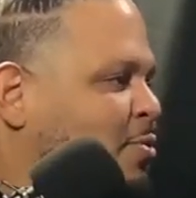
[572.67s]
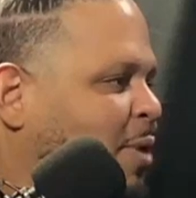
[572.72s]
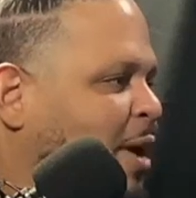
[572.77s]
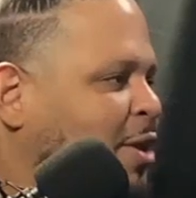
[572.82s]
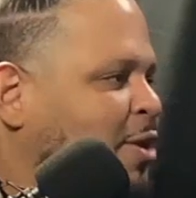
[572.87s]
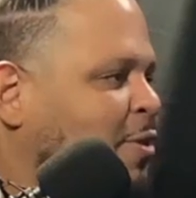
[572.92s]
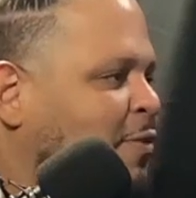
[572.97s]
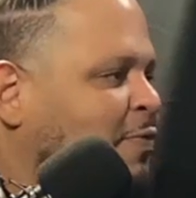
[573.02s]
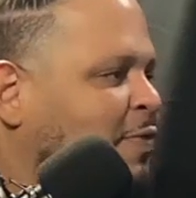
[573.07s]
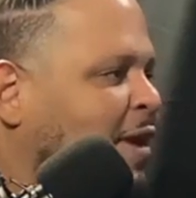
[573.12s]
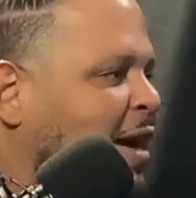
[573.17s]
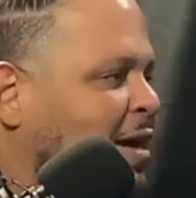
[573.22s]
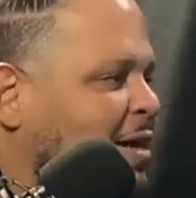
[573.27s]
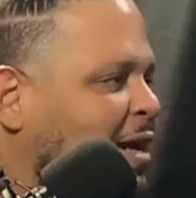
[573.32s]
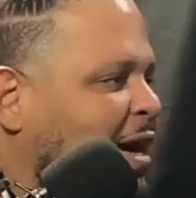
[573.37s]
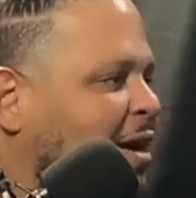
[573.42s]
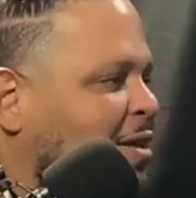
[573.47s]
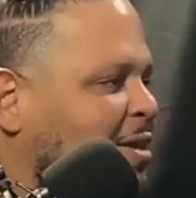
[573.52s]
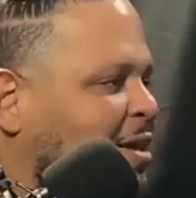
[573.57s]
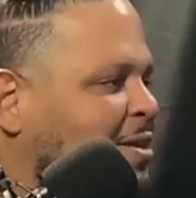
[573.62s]
Right, you'll find
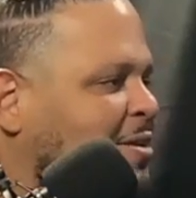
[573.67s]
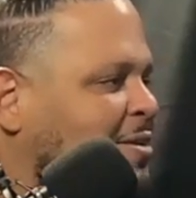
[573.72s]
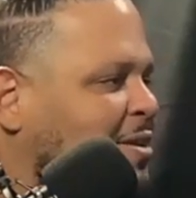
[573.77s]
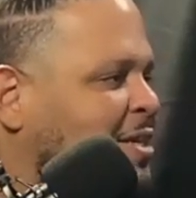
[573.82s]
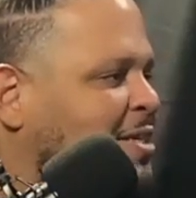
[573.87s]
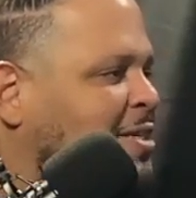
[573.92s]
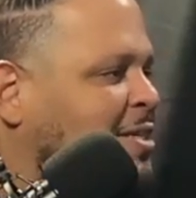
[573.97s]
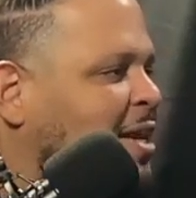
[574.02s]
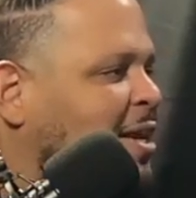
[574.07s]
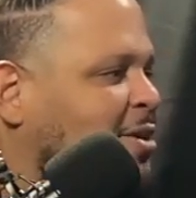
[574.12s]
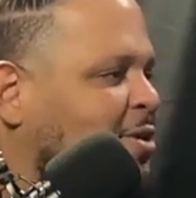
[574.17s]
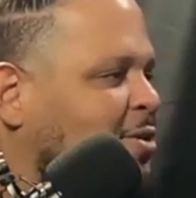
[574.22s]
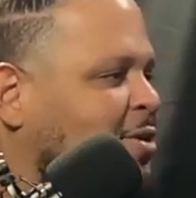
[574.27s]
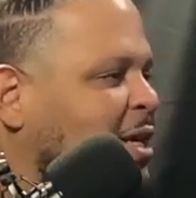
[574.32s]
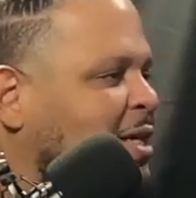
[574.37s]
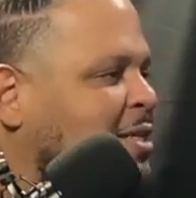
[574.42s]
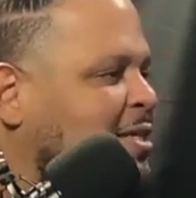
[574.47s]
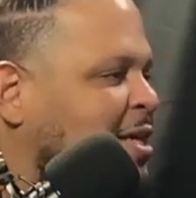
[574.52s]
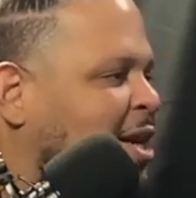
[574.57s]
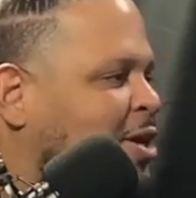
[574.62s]
out. It's subtle.
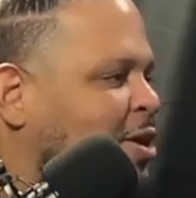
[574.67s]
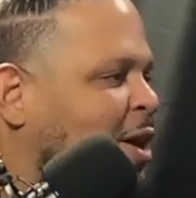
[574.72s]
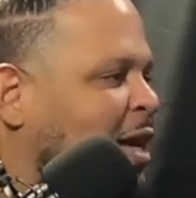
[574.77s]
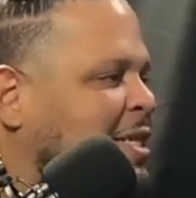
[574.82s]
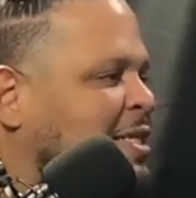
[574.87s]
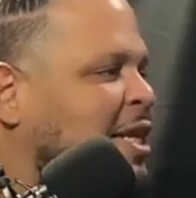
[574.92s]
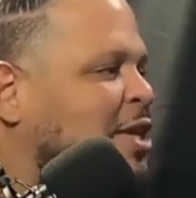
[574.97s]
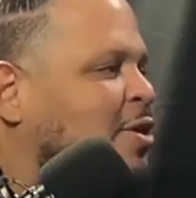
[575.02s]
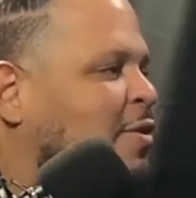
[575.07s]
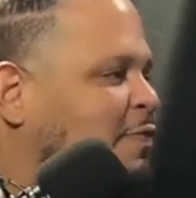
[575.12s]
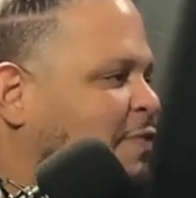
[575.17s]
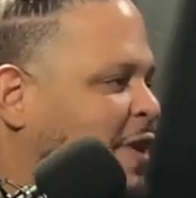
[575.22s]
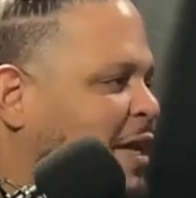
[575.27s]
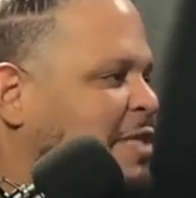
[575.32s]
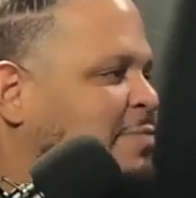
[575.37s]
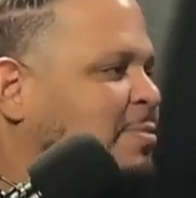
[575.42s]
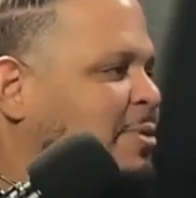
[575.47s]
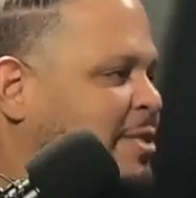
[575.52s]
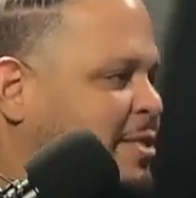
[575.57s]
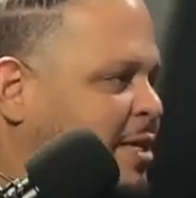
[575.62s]
It's subtle. It's in your face,
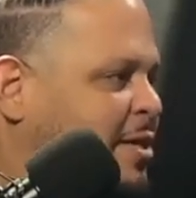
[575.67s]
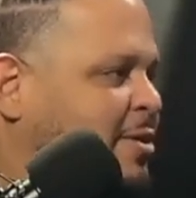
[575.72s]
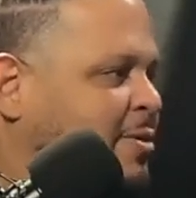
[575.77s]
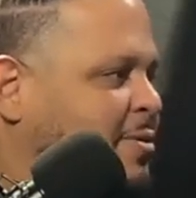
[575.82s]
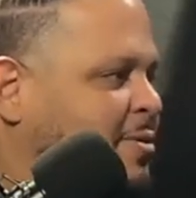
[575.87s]
but subtle.